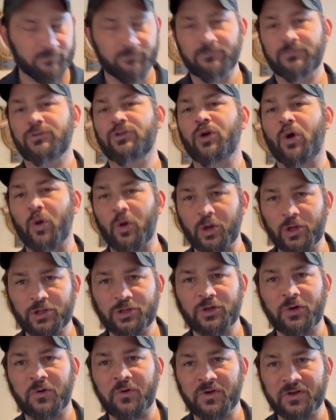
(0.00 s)
so on and
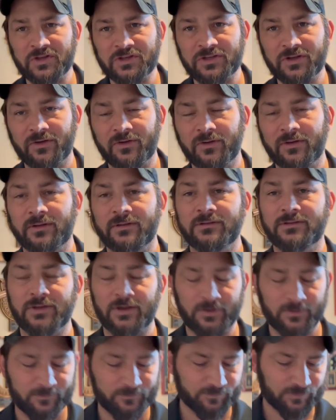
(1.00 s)
so on and so on.
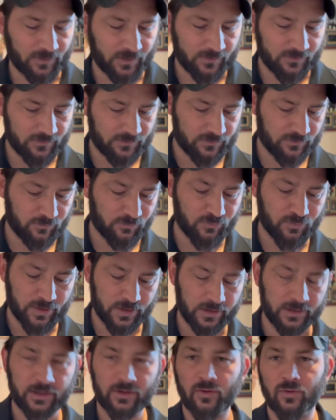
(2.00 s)
So
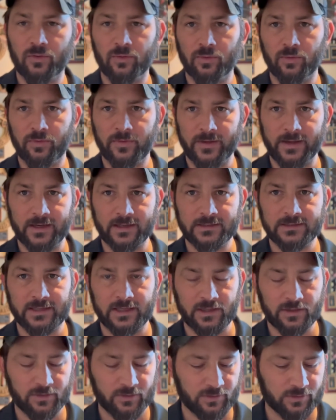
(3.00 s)
really cool things
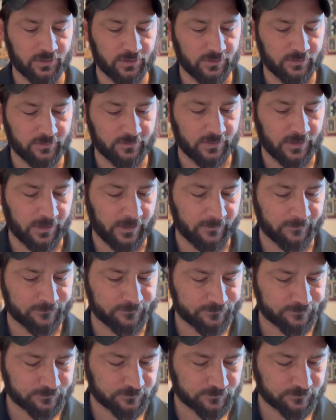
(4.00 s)
that you could do there.